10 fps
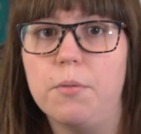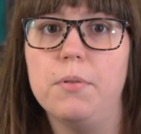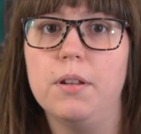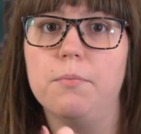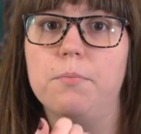have
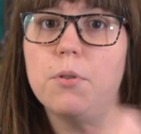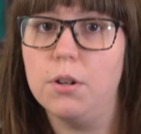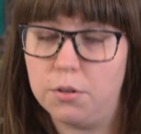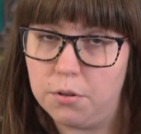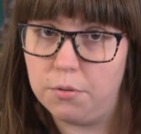been put
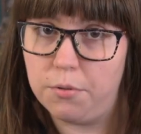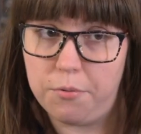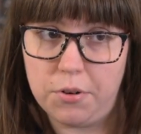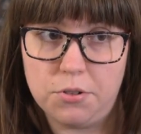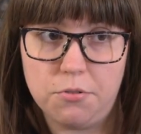into the
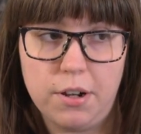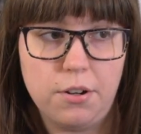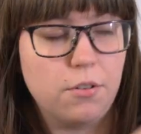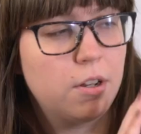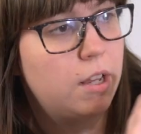
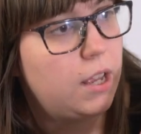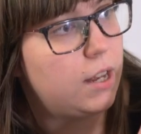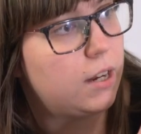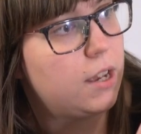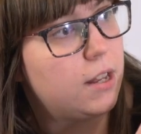refrigerator
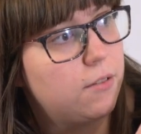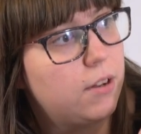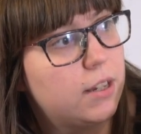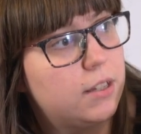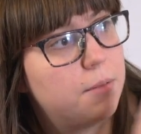and kind of
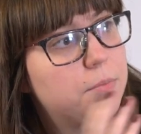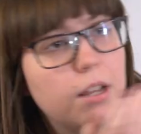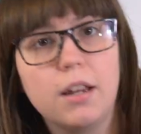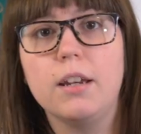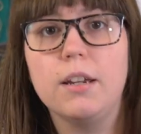like them
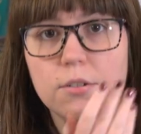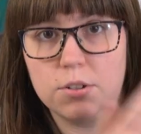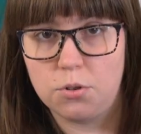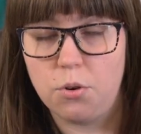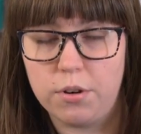telling their
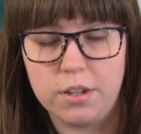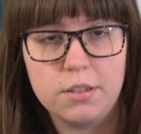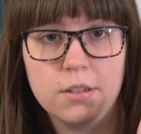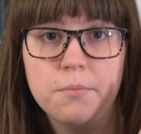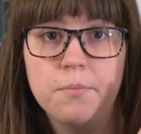
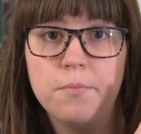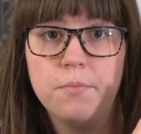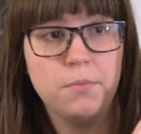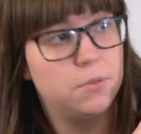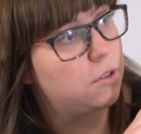stories.
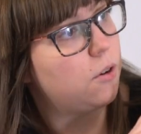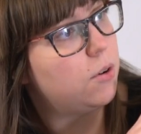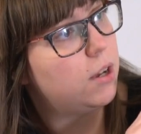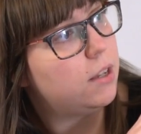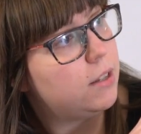
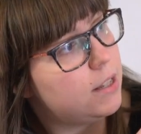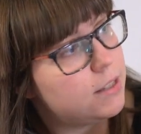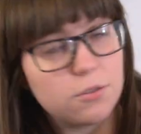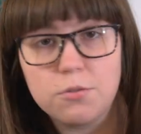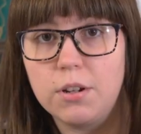So that
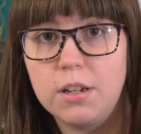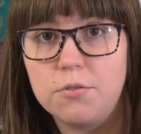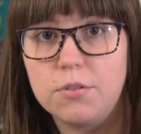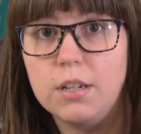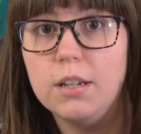sounds really
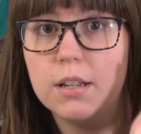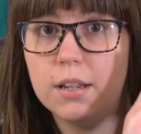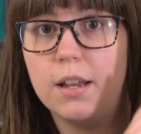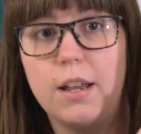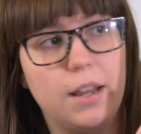interesting.
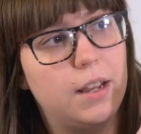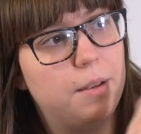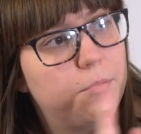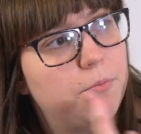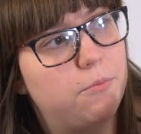I
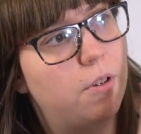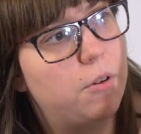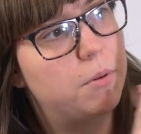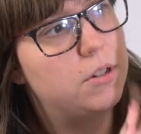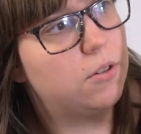am
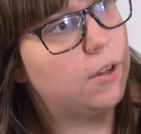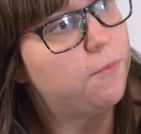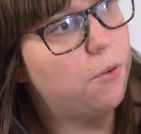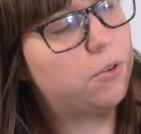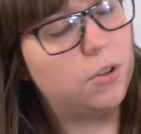very much looking
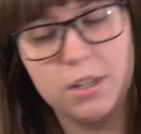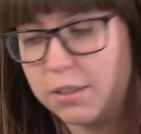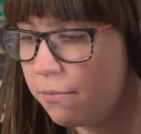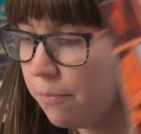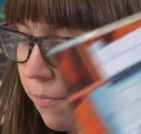forward to
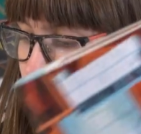this.